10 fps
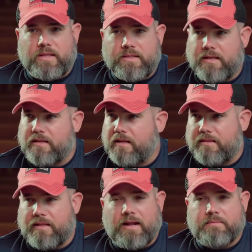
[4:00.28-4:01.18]

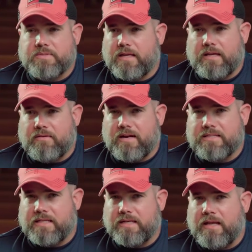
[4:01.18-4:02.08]
and that I'm saved. And
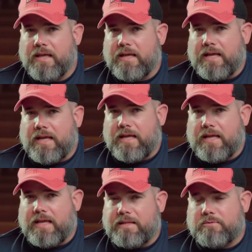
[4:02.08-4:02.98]
I said,
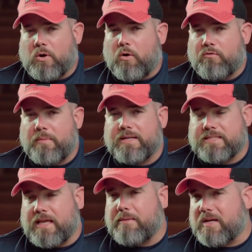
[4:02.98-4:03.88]
it was hard for me
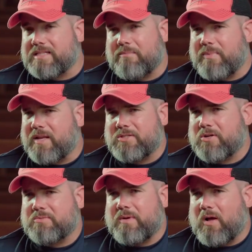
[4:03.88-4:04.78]
to say because I've been in
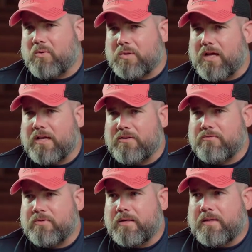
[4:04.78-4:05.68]
church my whole life.
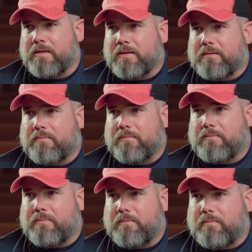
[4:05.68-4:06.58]

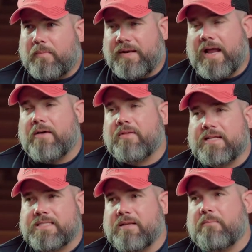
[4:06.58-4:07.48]
But now
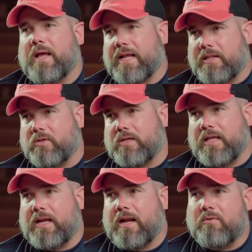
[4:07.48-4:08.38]
that I sit back and
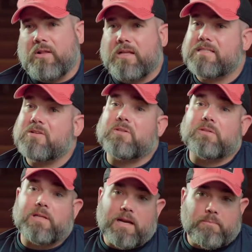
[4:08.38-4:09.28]
look at it, I realize there's
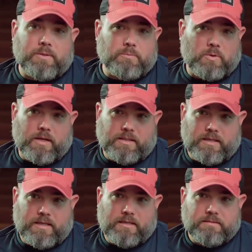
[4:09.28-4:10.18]
a lot of people
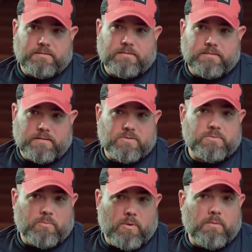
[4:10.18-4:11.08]
like that.
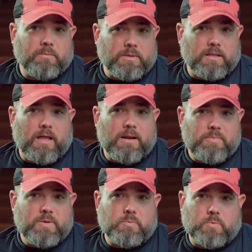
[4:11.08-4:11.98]
There's probably a lot
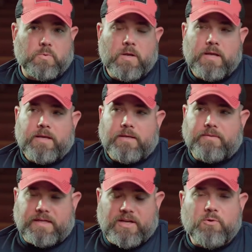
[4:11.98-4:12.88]
of people
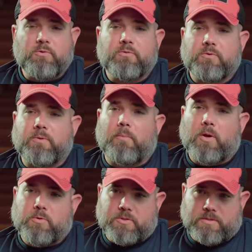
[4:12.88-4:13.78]
that go through the
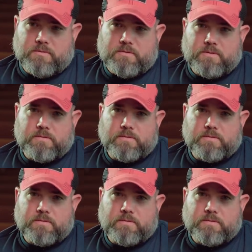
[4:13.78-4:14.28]
motions